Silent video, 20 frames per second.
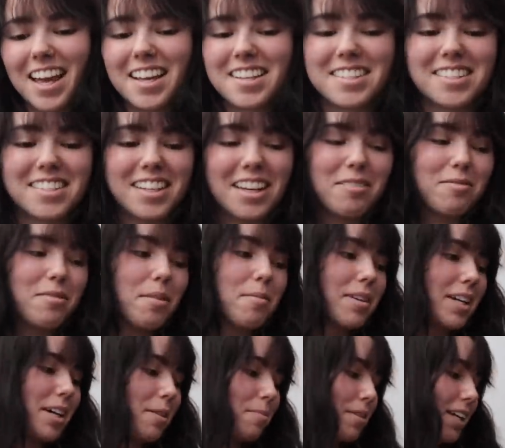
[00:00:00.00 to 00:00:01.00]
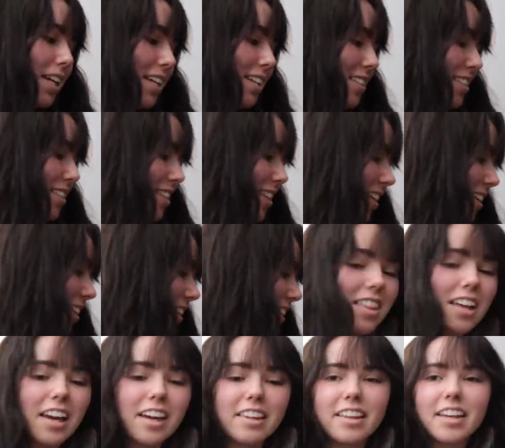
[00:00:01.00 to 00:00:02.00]
Ace is like rubbing up against the
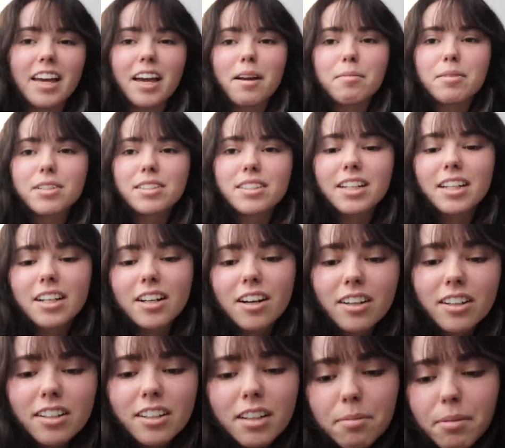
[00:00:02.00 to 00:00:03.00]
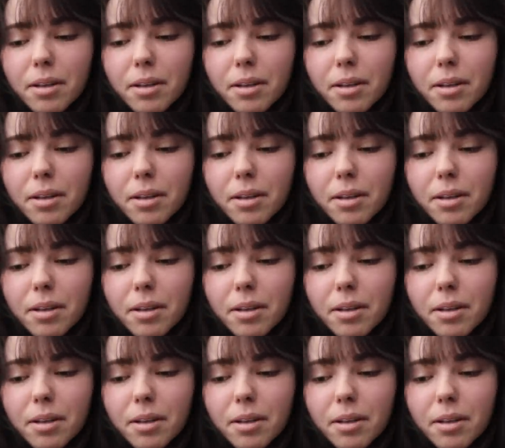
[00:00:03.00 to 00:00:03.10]
thing the camera's sitting on. Come